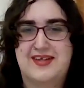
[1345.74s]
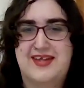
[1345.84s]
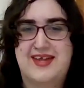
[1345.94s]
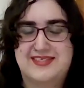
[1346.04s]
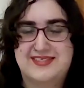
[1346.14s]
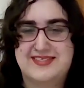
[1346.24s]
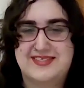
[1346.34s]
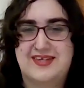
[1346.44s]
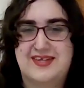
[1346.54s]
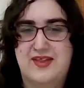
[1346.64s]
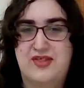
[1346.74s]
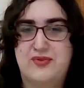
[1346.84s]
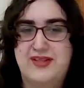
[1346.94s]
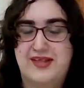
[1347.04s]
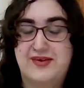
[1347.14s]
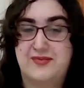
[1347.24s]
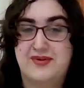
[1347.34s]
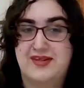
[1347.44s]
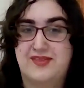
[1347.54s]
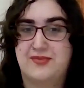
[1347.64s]
Yes, a
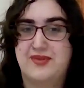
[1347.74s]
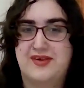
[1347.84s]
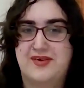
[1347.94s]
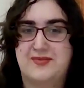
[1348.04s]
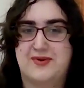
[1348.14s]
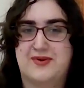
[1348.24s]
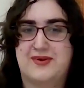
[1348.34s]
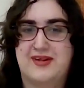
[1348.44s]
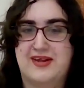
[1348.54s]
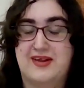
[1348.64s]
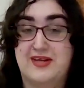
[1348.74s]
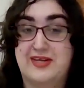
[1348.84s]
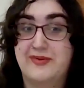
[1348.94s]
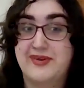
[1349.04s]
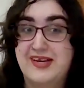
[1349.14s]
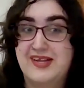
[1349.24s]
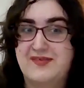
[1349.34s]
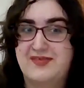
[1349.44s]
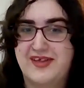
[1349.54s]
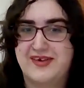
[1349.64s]
three-letter word, a trinity
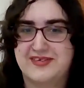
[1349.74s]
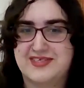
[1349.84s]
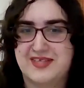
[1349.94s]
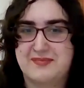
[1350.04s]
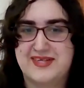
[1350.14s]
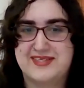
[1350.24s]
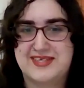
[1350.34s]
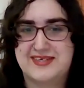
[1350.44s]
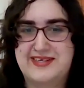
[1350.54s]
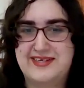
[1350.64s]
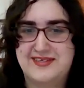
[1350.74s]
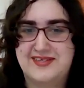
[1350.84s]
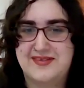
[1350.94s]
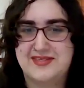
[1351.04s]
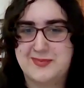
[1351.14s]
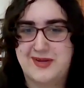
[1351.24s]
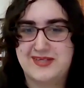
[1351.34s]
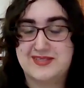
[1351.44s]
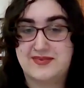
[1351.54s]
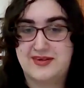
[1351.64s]
of letters that might send chill down the
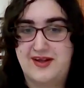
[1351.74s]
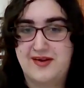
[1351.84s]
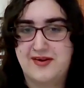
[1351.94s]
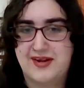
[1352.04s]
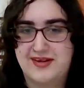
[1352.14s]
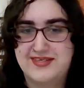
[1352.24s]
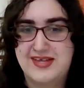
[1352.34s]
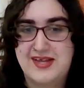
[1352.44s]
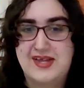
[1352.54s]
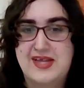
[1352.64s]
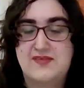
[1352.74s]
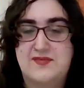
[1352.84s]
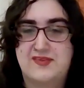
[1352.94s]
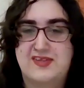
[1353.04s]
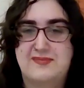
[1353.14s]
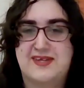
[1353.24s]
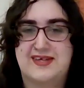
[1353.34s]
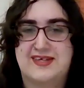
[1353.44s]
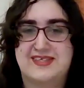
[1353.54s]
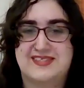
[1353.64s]
spines of the congregant, if only
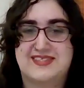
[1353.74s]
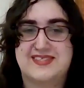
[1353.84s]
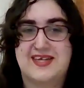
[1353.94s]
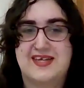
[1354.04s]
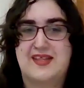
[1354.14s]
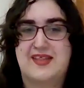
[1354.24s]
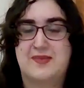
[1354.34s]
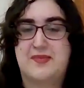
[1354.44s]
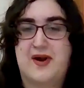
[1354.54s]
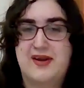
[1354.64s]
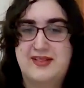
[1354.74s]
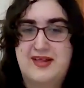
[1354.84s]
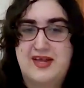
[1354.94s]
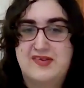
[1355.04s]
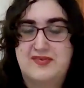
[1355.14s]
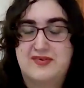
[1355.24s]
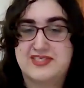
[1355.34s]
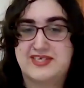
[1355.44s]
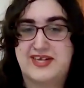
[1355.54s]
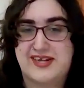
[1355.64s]
because the party line of
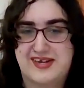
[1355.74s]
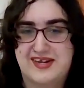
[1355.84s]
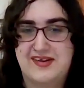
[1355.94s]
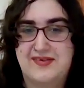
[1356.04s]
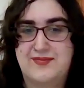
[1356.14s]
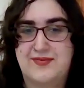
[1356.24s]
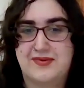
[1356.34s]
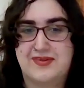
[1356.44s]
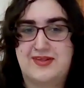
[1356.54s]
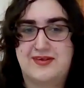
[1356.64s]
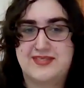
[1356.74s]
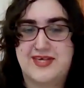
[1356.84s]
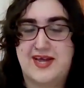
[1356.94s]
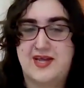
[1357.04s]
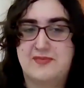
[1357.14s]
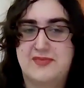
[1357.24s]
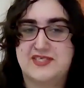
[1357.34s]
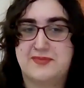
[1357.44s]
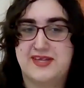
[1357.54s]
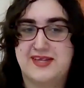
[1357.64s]
Christianity for a long time
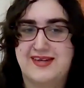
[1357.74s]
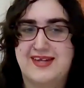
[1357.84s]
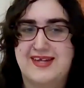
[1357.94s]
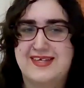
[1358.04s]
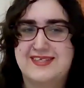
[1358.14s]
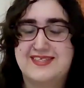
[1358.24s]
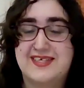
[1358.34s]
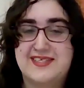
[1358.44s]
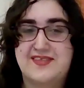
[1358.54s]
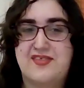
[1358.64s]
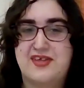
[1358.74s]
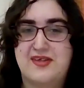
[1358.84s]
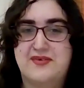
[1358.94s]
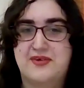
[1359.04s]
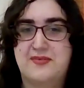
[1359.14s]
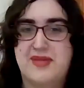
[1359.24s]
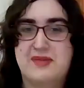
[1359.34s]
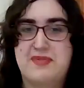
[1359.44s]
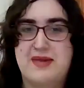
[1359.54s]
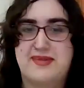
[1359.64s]
has been sex is the thing you do to
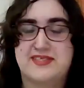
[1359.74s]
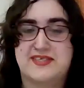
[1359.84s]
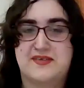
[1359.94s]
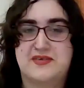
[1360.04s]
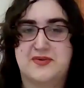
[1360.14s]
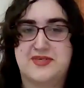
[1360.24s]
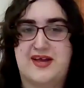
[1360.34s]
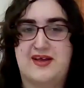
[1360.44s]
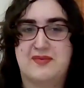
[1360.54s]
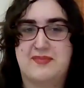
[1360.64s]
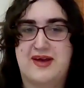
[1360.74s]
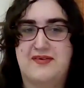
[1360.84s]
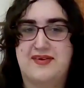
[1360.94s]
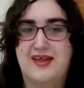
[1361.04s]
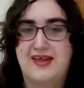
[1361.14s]
make babies and you don't talk about.